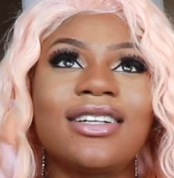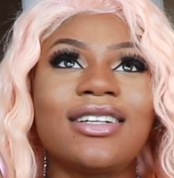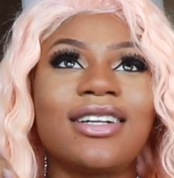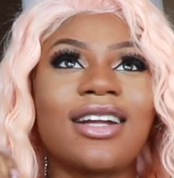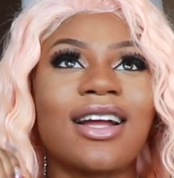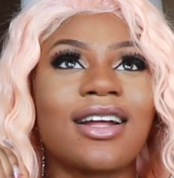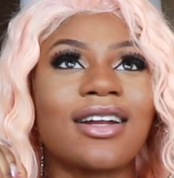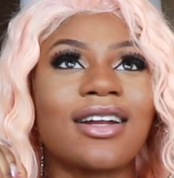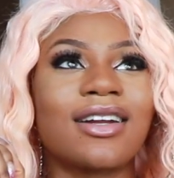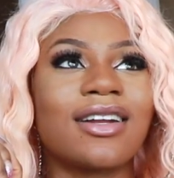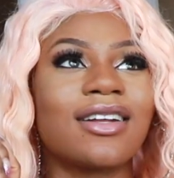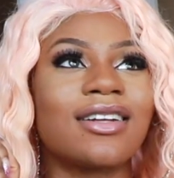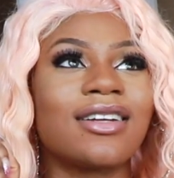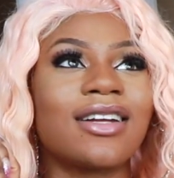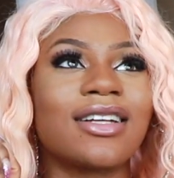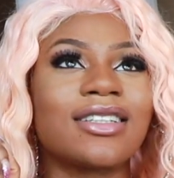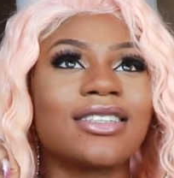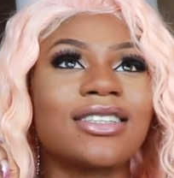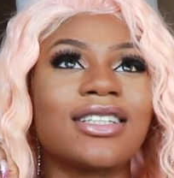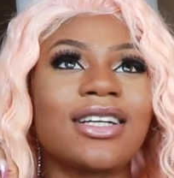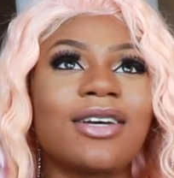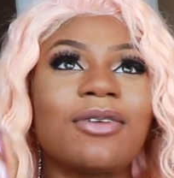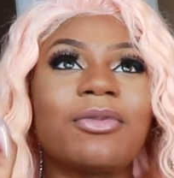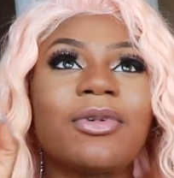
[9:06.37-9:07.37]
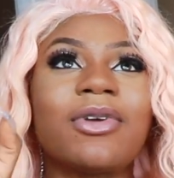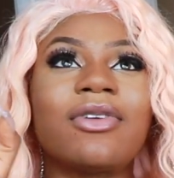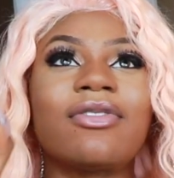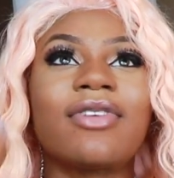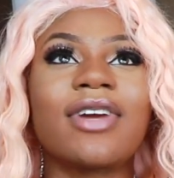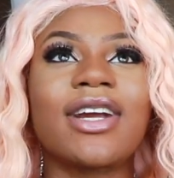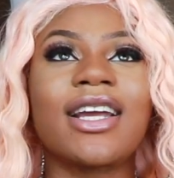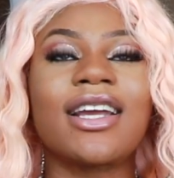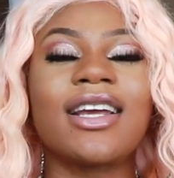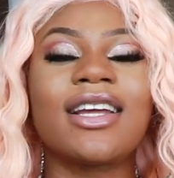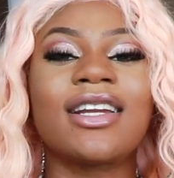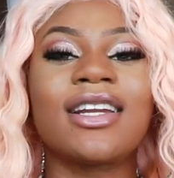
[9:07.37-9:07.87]
Nah, not yet.
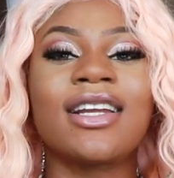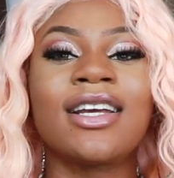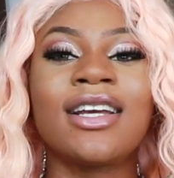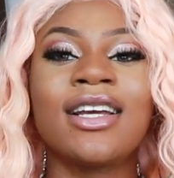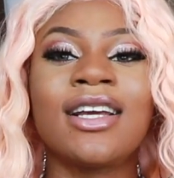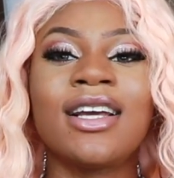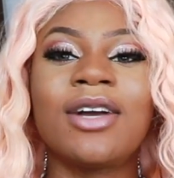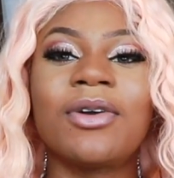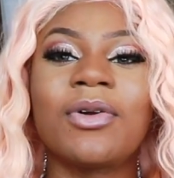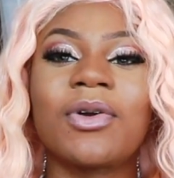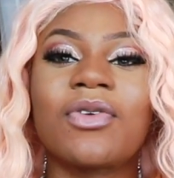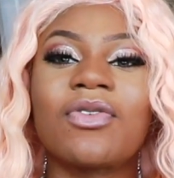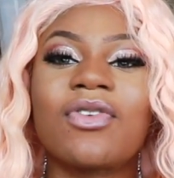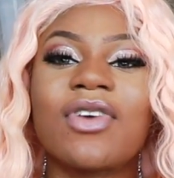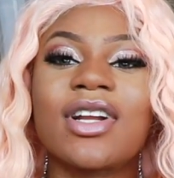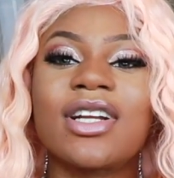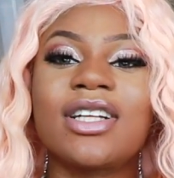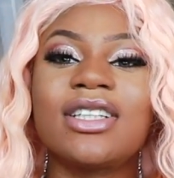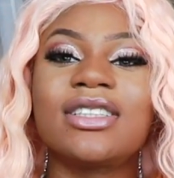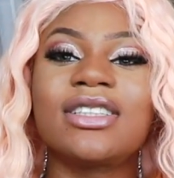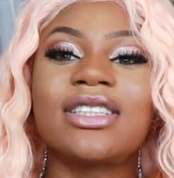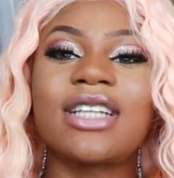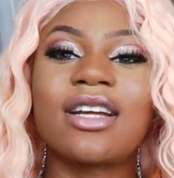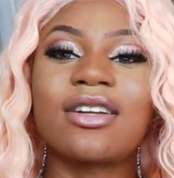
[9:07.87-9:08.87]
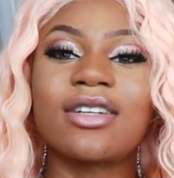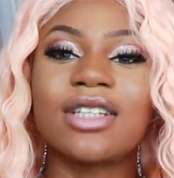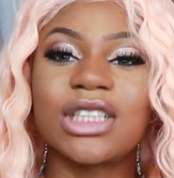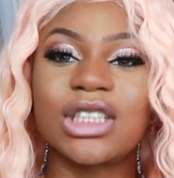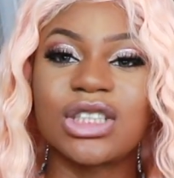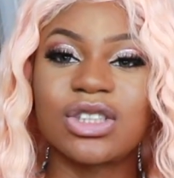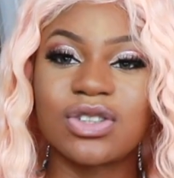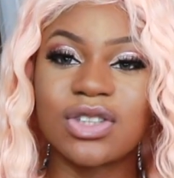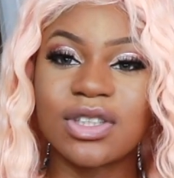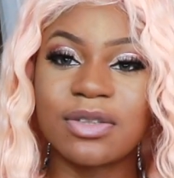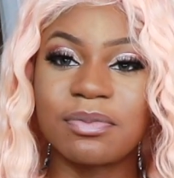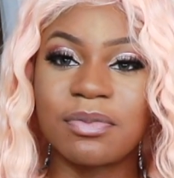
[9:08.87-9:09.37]
We're running down the
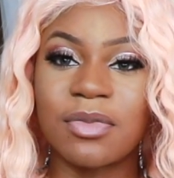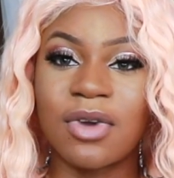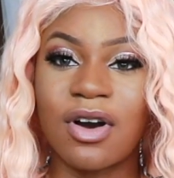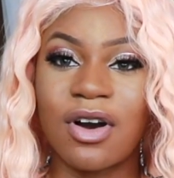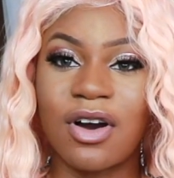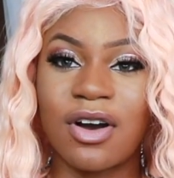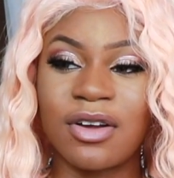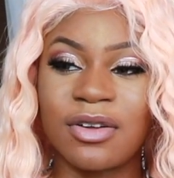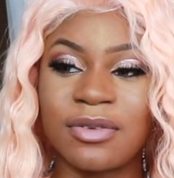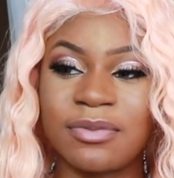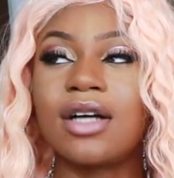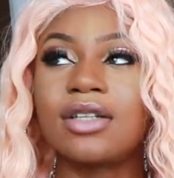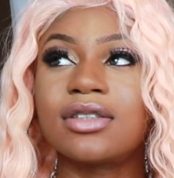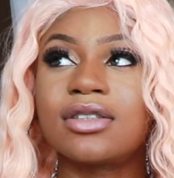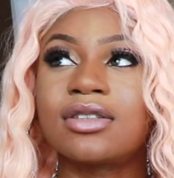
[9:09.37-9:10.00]
strip mall.